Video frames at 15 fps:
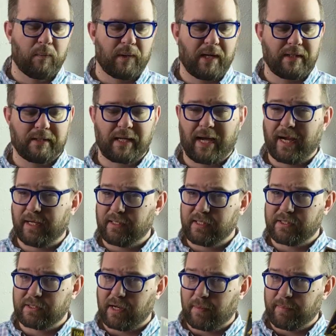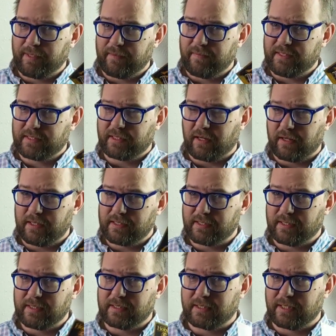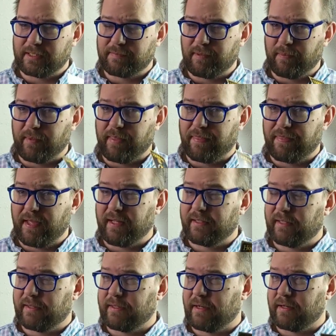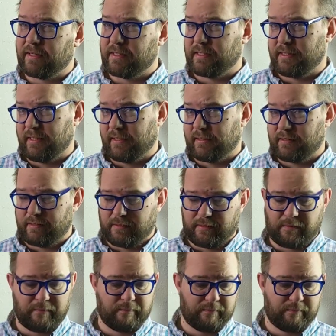We're not entirely sure how many of these cards exist, but we think that there are 6.